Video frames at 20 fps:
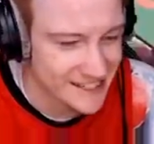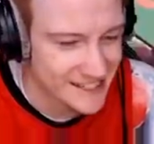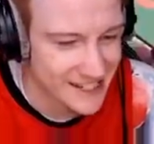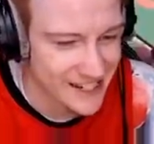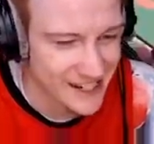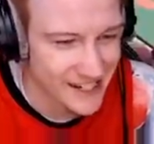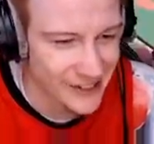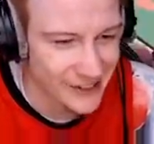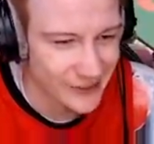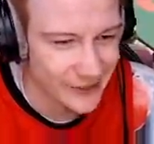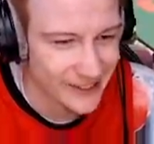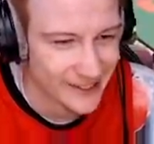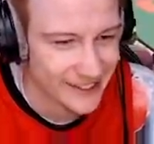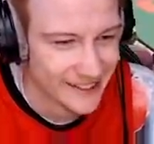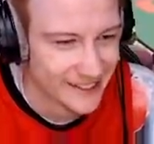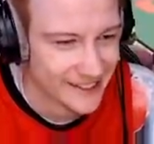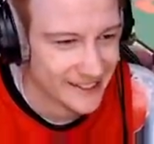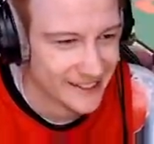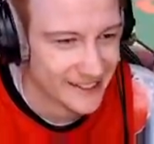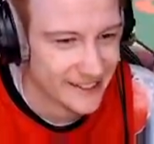see you.
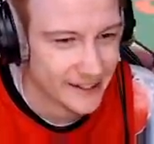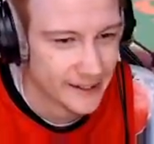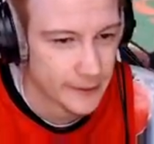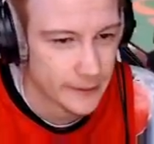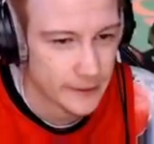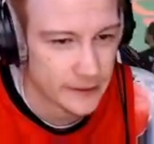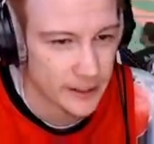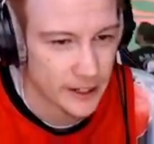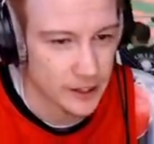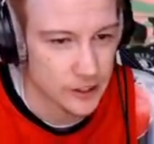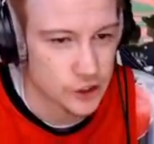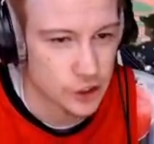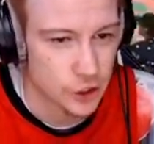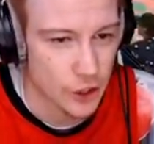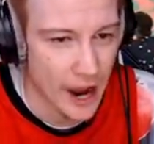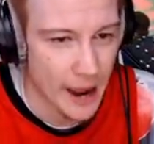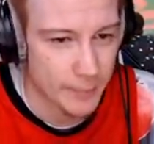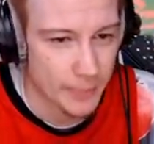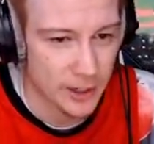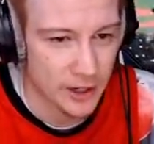They're
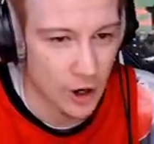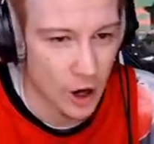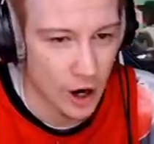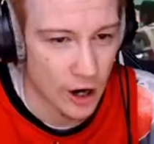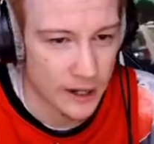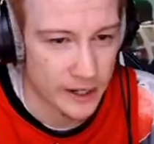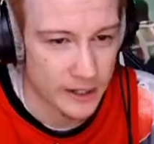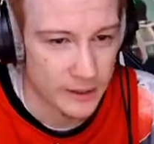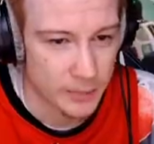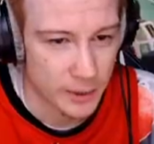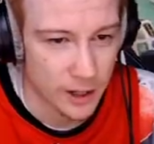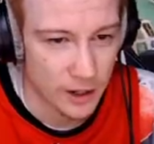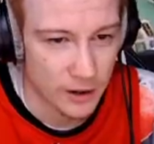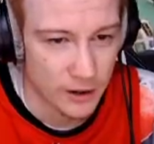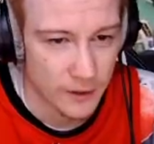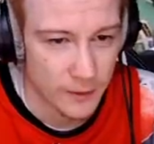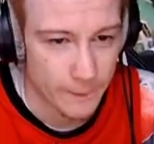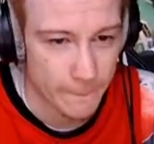trapping Harden, bro.